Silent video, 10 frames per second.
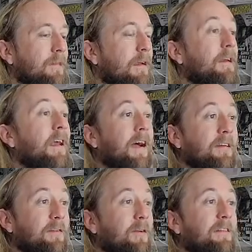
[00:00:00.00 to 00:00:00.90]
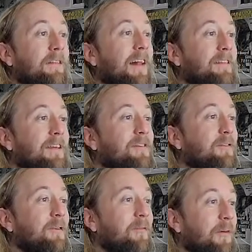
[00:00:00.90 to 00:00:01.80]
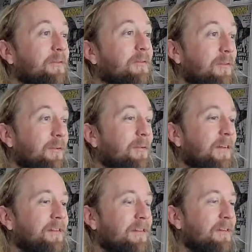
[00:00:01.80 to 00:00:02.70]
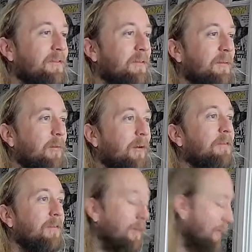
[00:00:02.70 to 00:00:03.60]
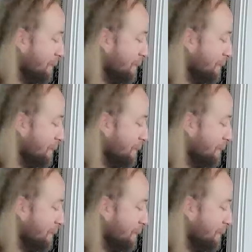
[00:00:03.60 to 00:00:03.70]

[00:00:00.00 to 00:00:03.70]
Yeah, so it's not the issue of those two, it's the issue of the pointer finger.